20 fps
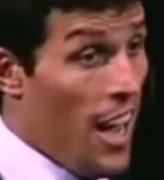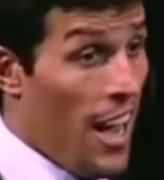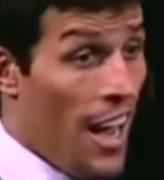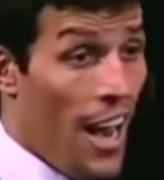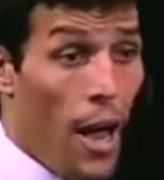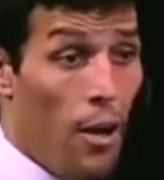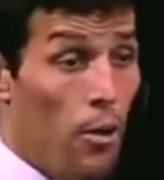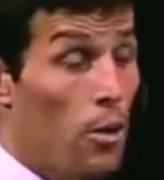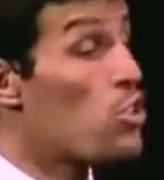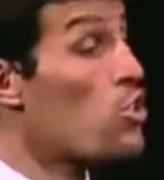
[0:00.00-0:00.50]
And
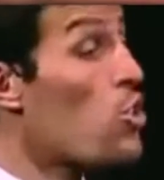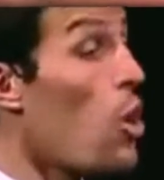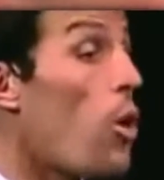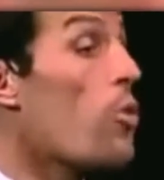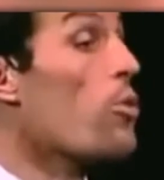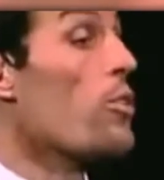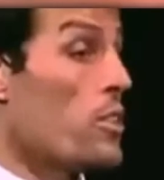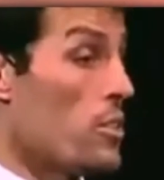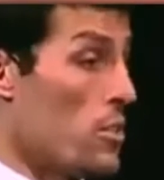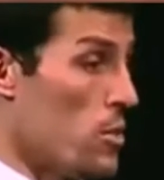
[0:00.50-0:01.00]
I was
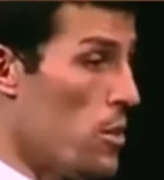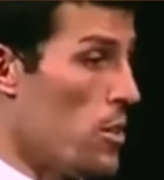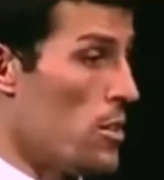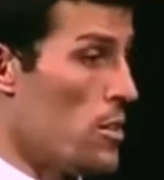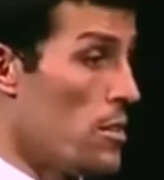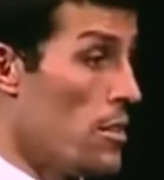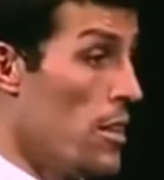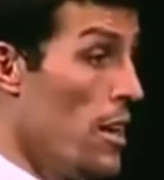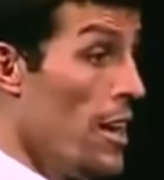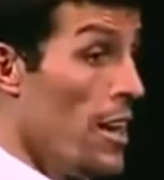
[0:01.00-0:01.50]
totally
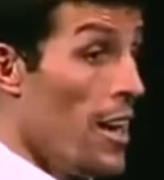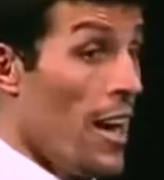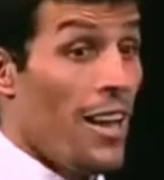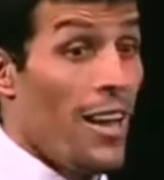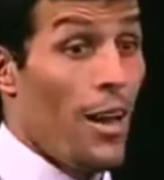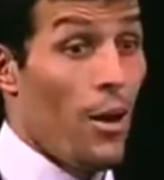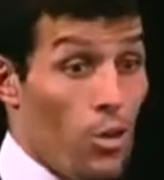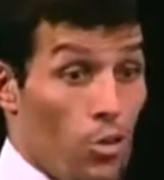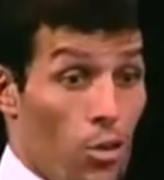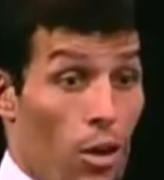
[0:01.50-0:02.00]
certain,
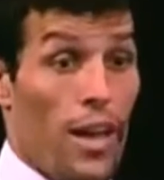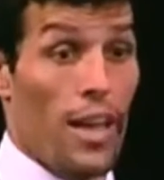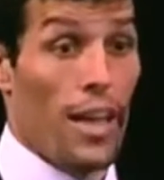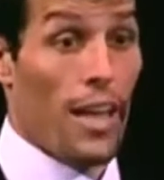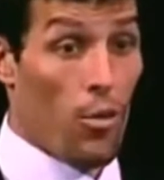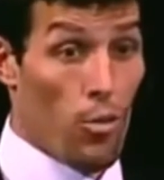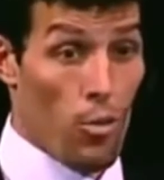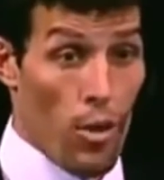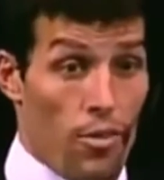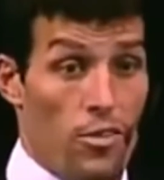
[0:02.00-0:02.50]
and they were trying to
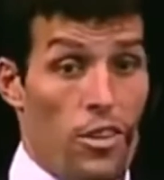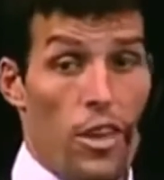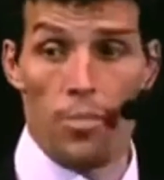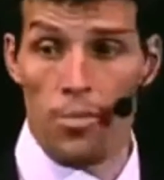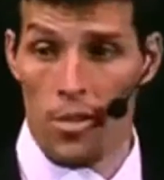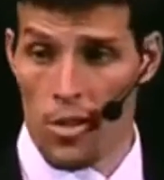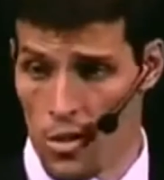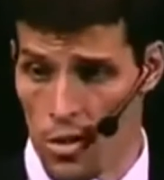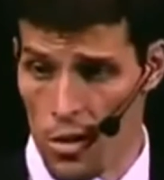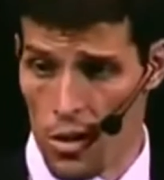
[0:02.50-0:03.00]
get revved
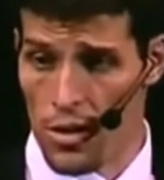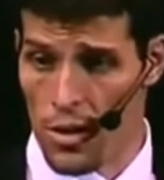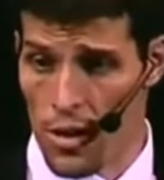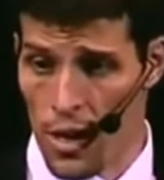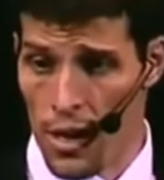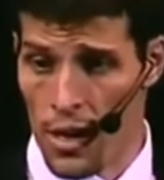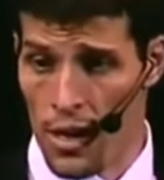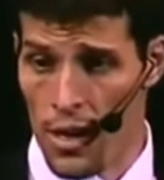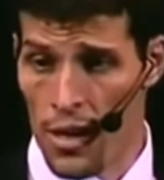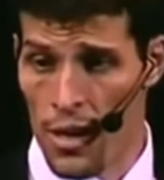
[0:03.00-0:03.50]
up to
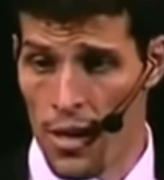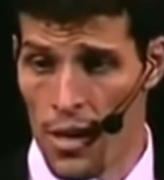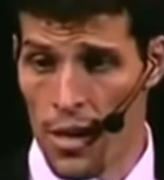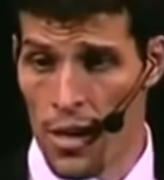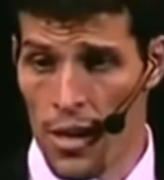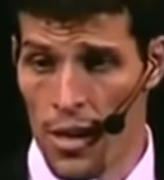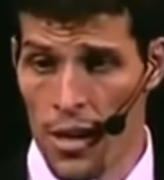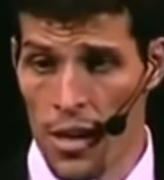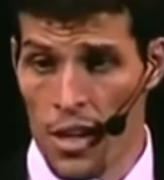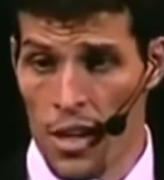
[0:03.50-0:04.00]
certainty.
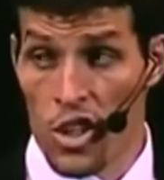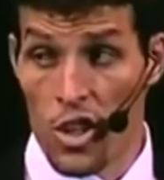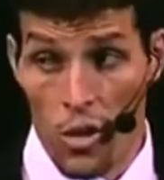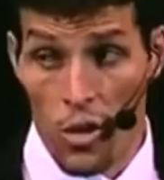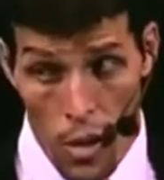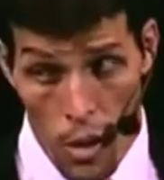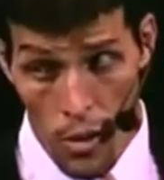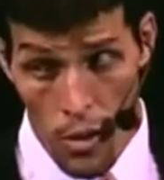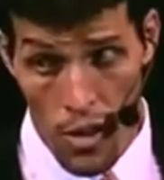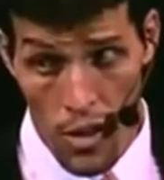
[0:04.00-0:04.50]
Do you
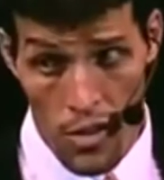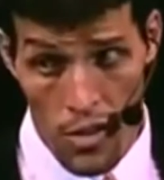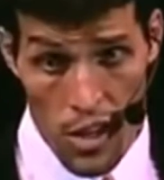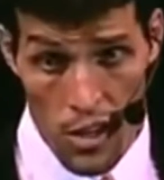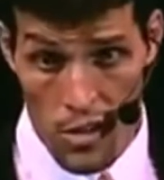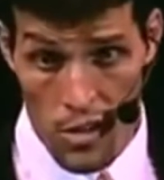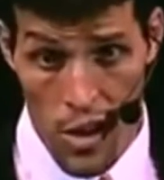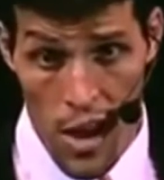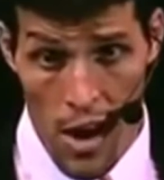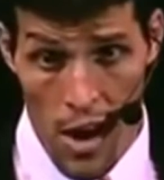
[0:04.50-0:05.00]
agree with this?
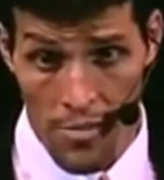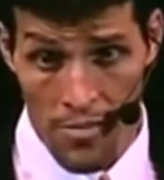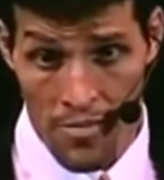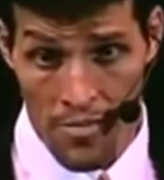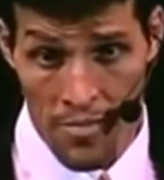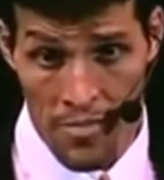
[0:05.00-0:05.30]
Yes or no?